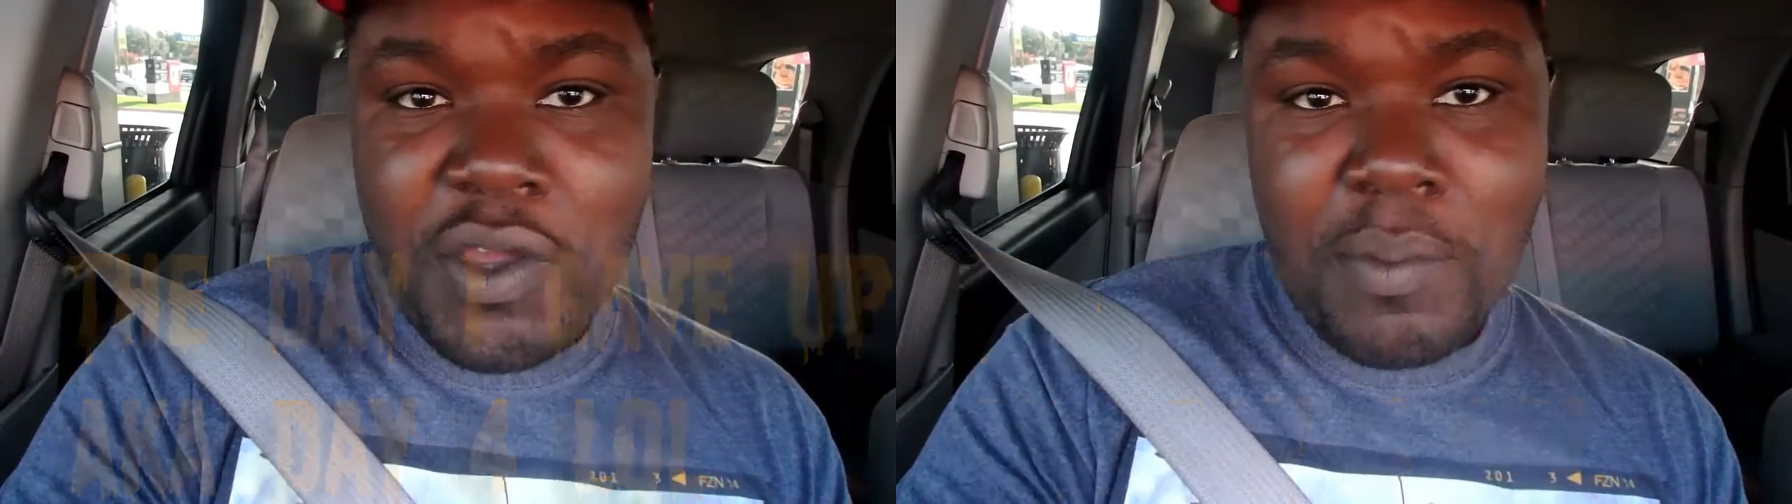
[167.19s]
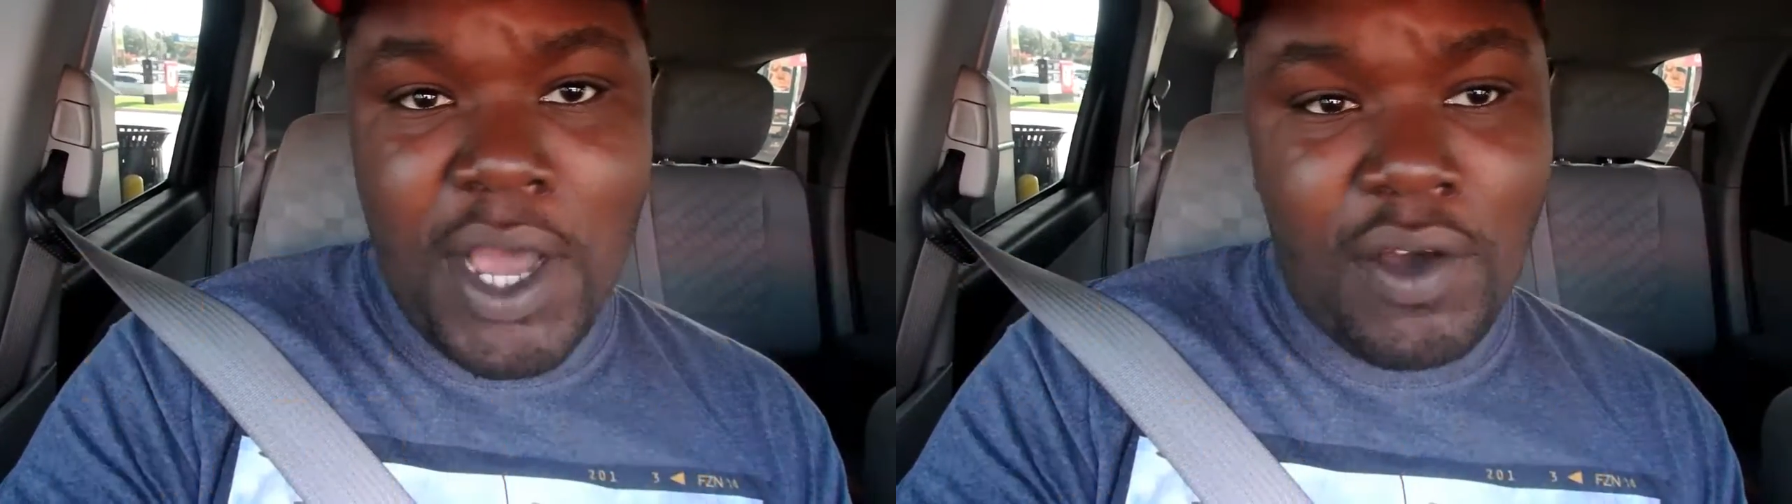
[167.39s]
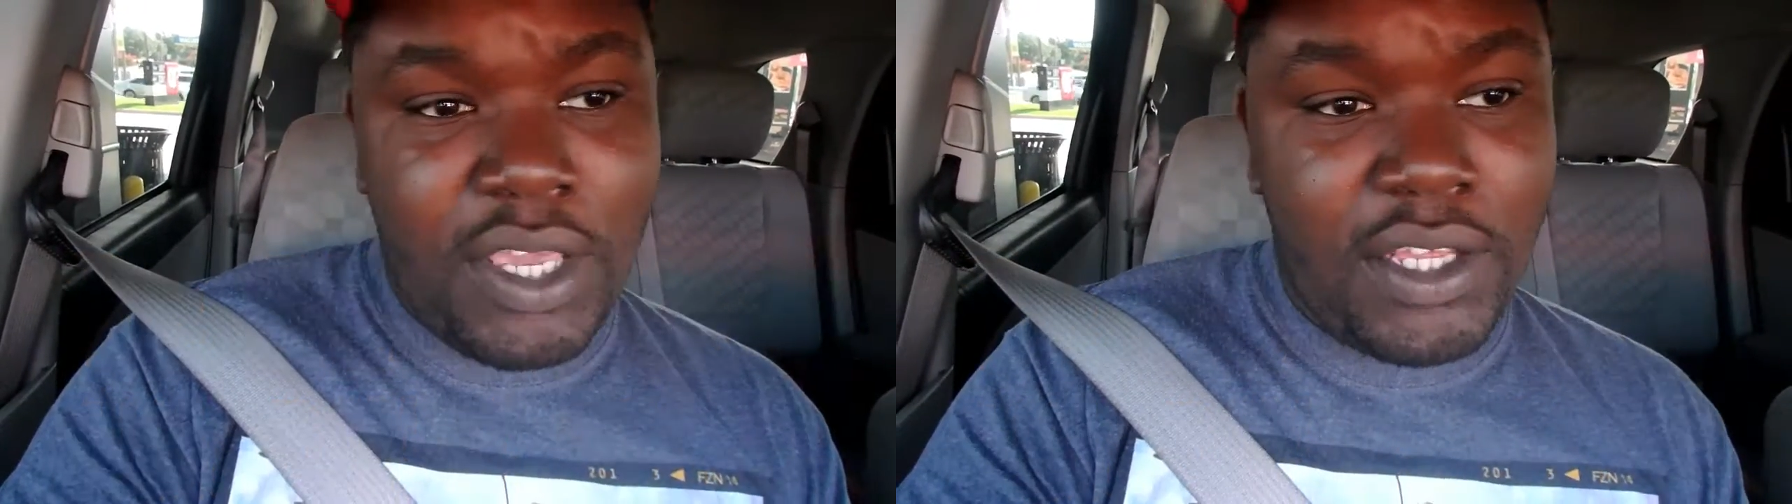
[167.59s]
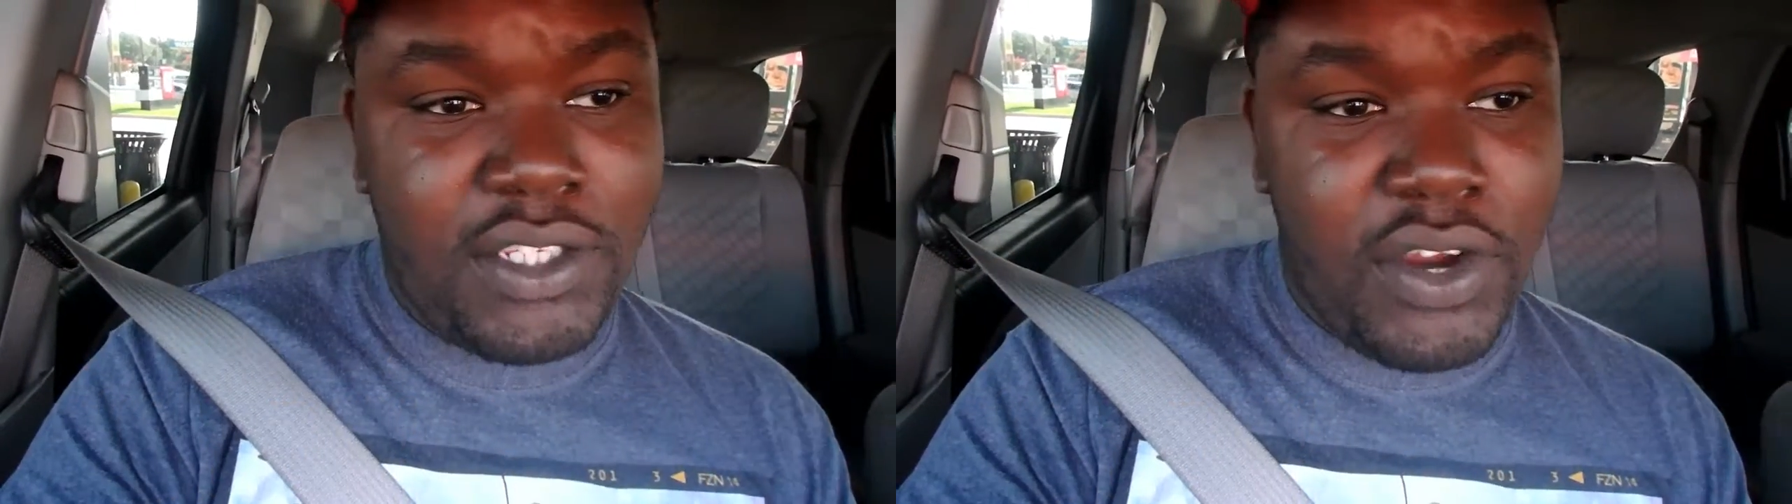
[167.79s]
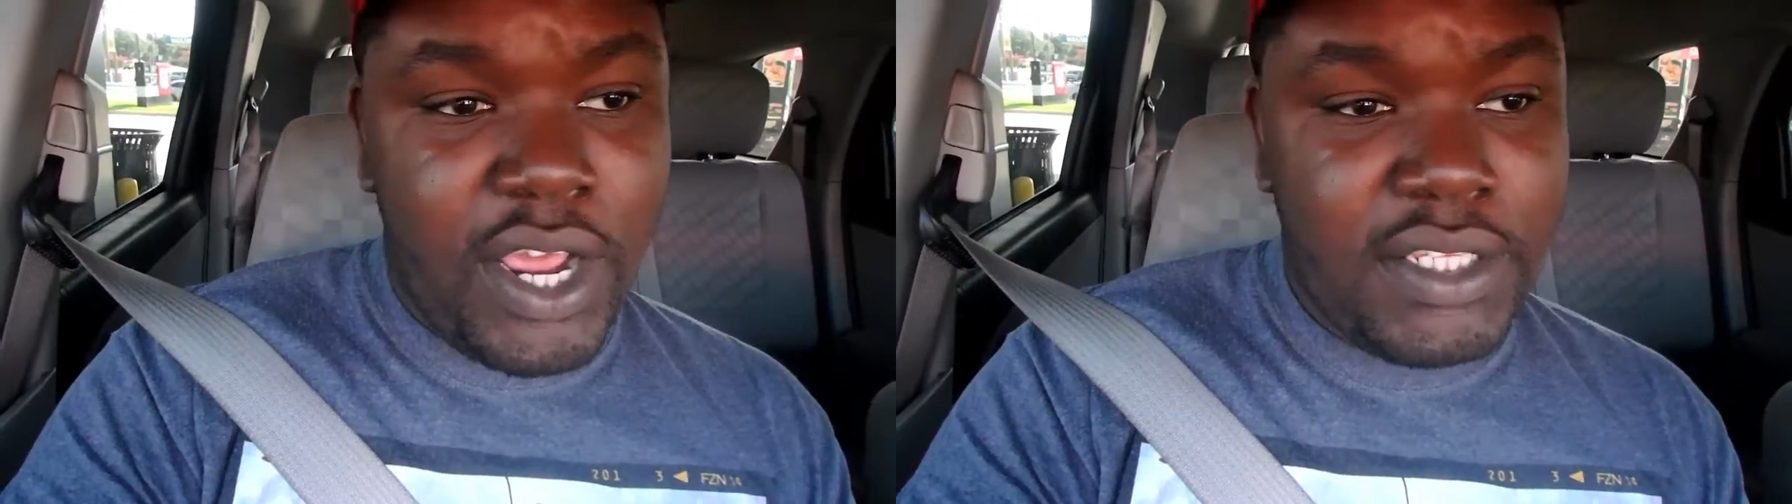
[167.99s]
compile
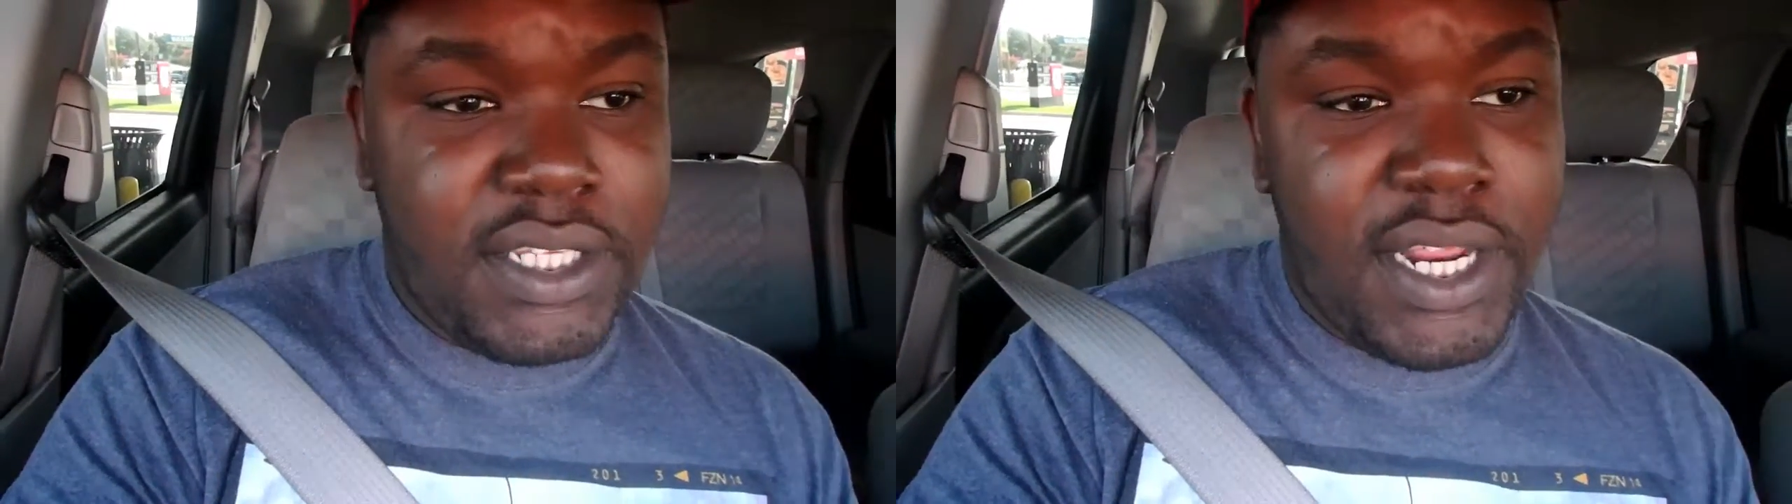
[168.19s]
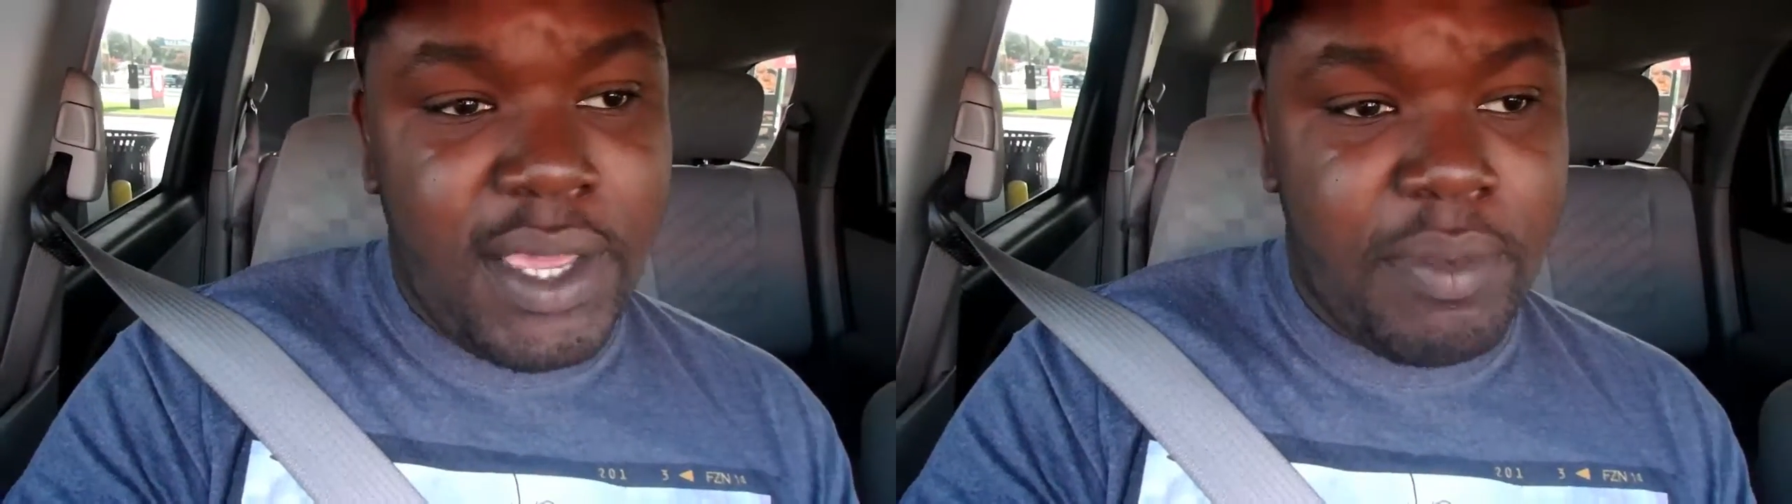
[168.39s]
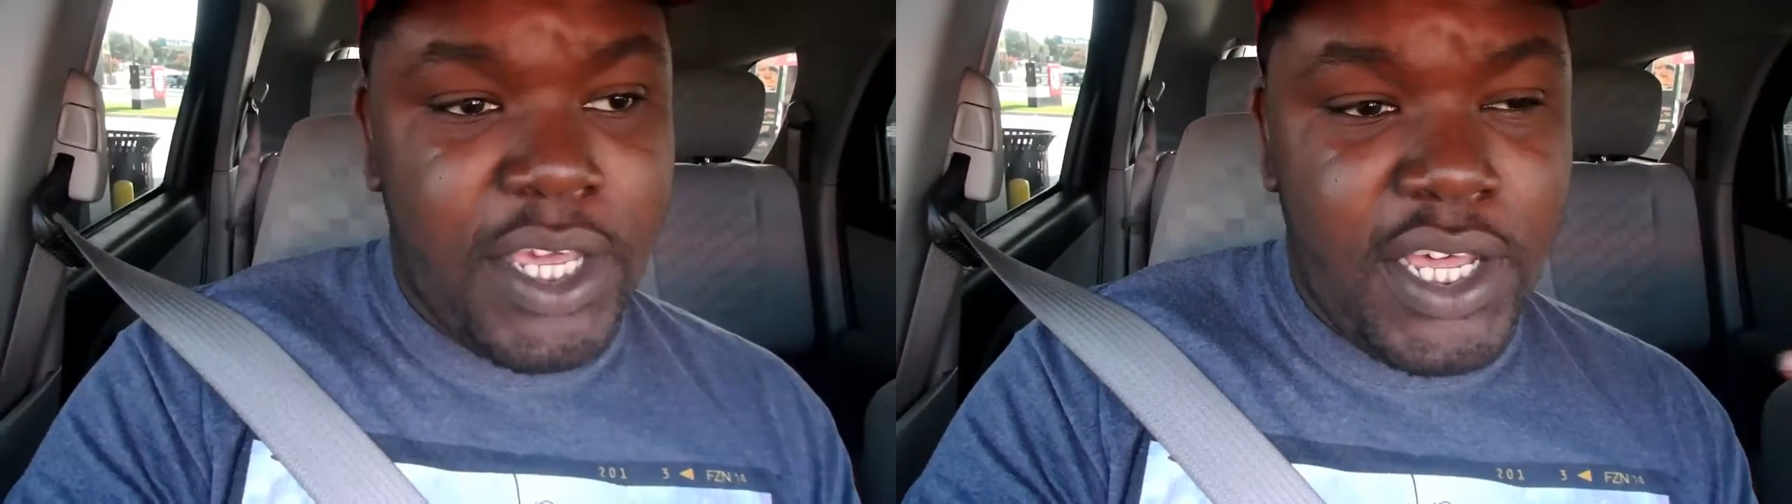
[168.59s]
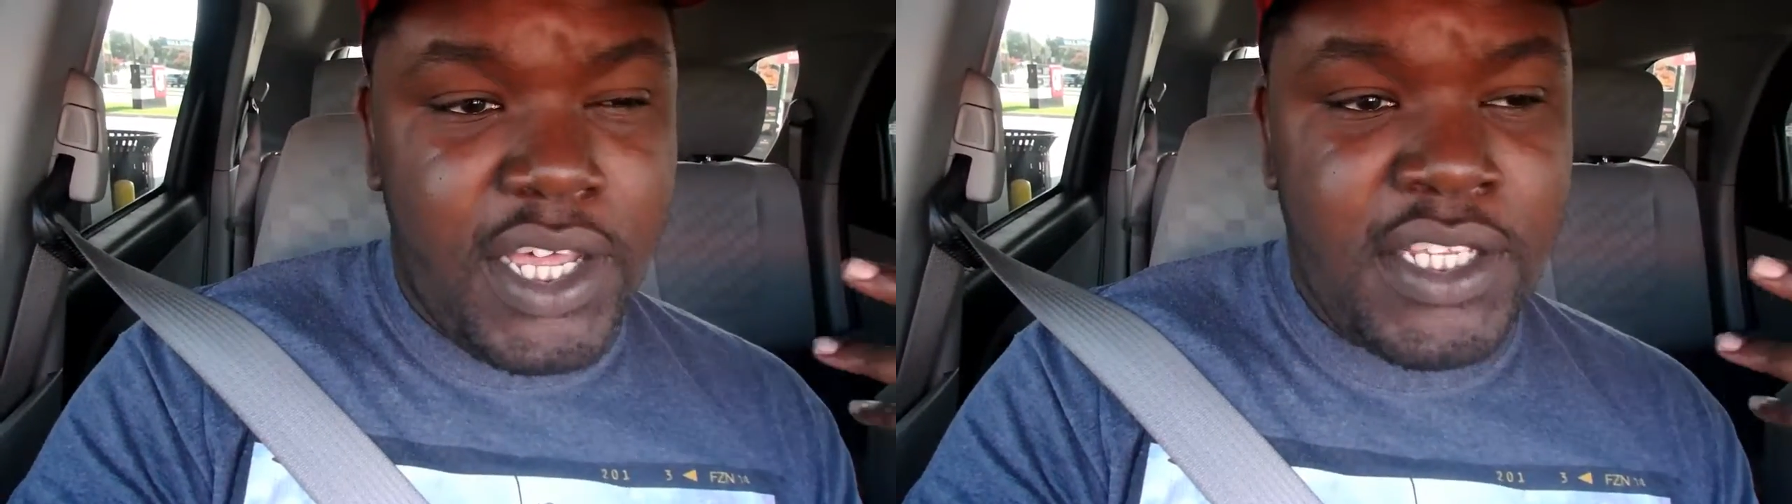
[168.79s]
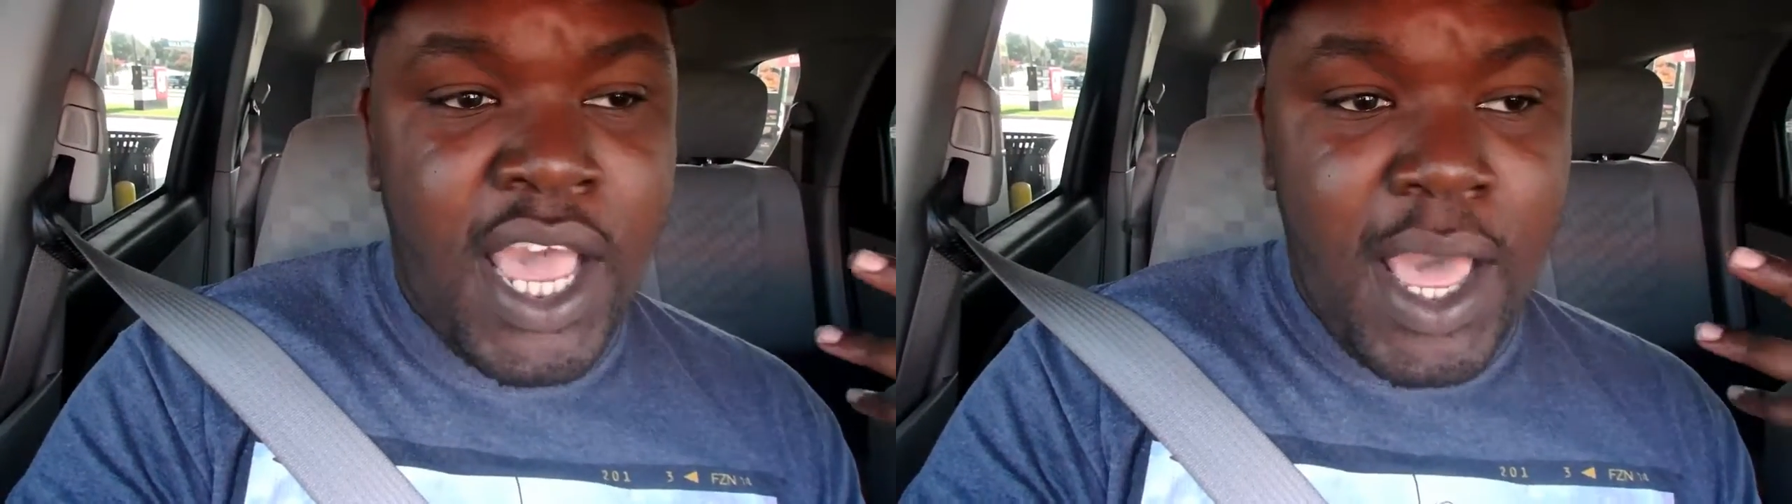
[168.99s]
yesterday and today
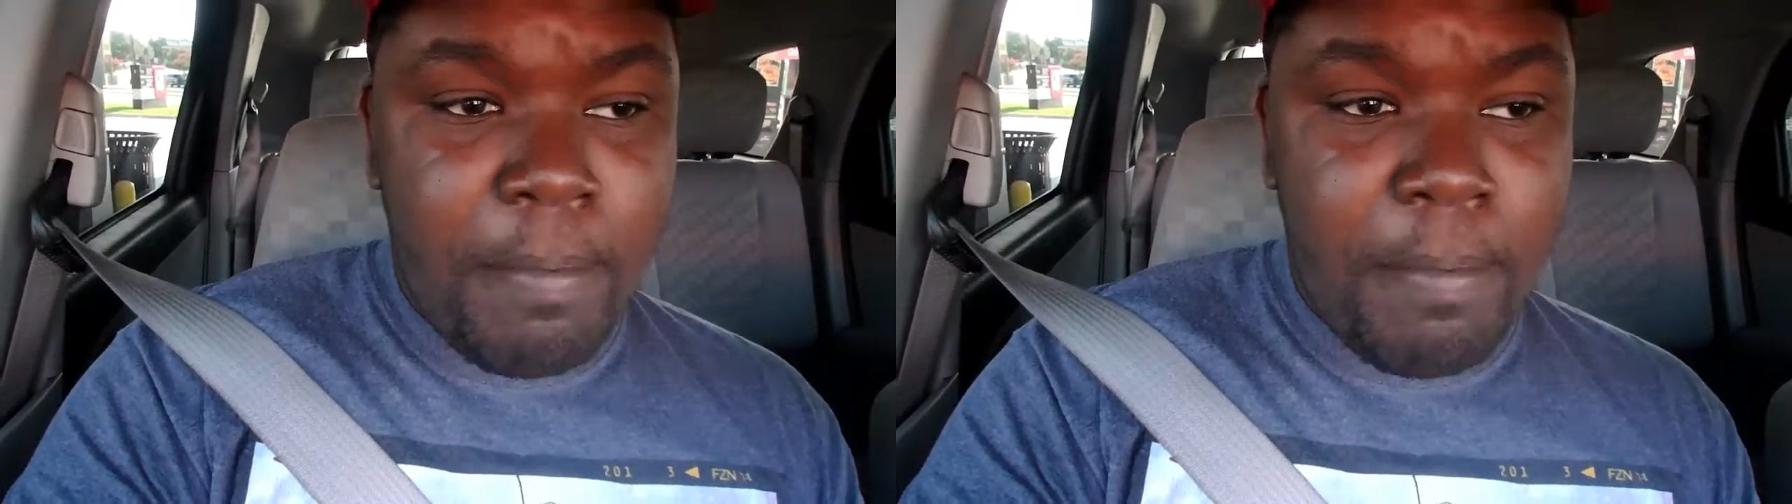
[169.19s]
because